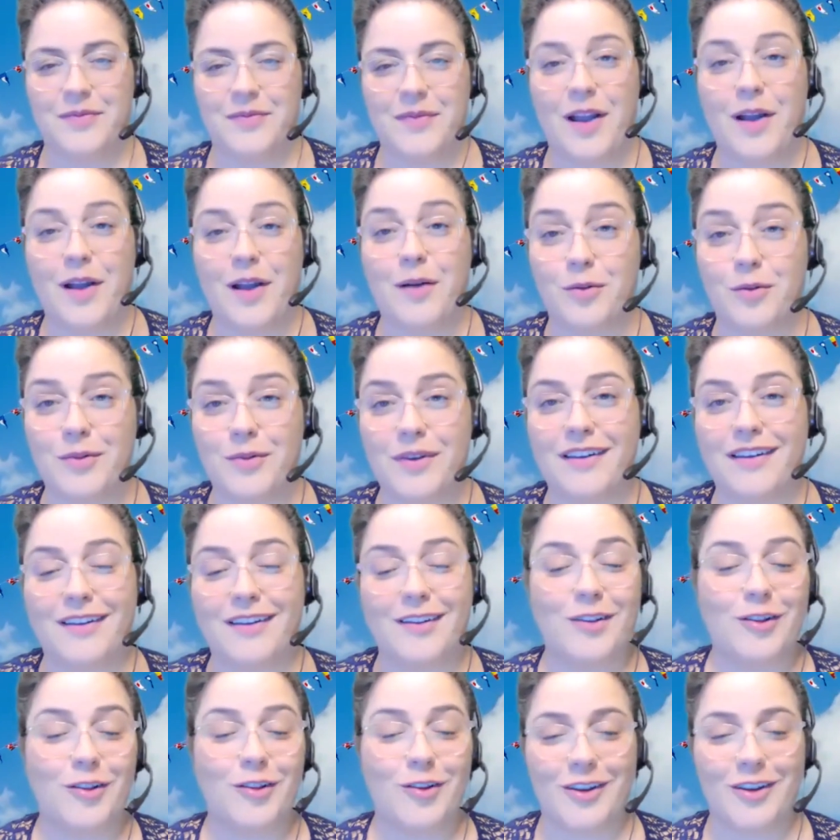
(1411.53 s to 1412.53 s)
I will
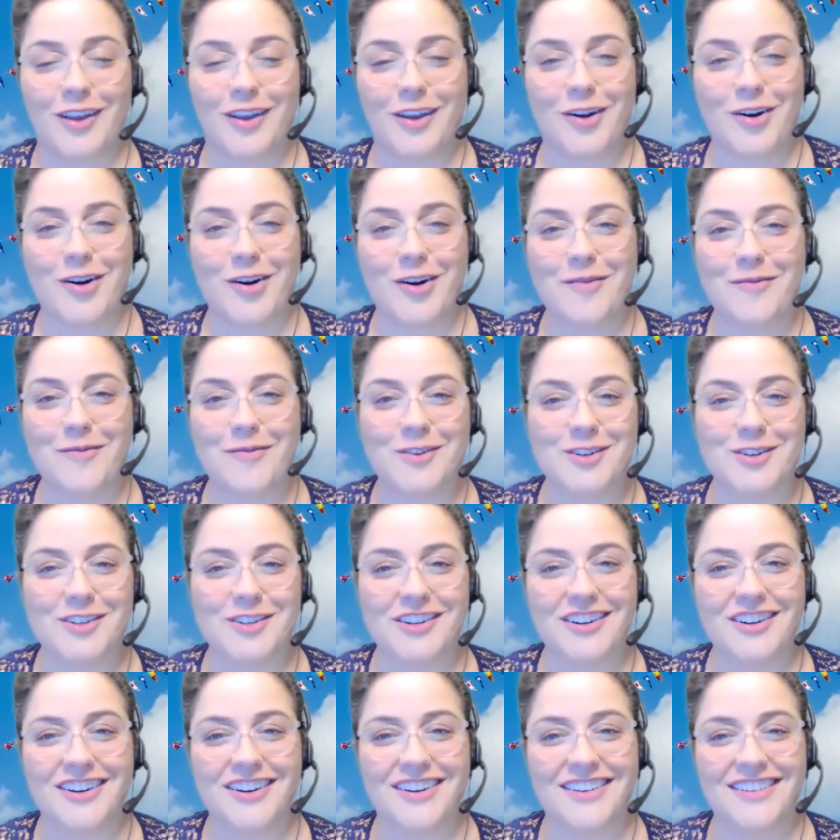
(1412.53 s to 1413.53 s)
be looking her up for
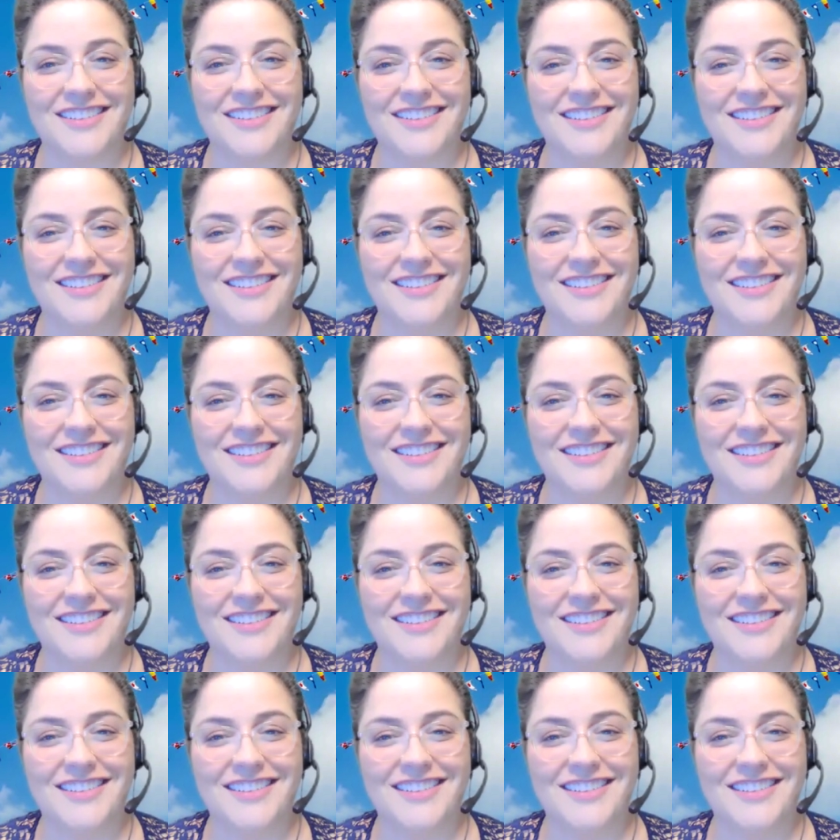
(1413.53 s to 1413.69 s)
sure.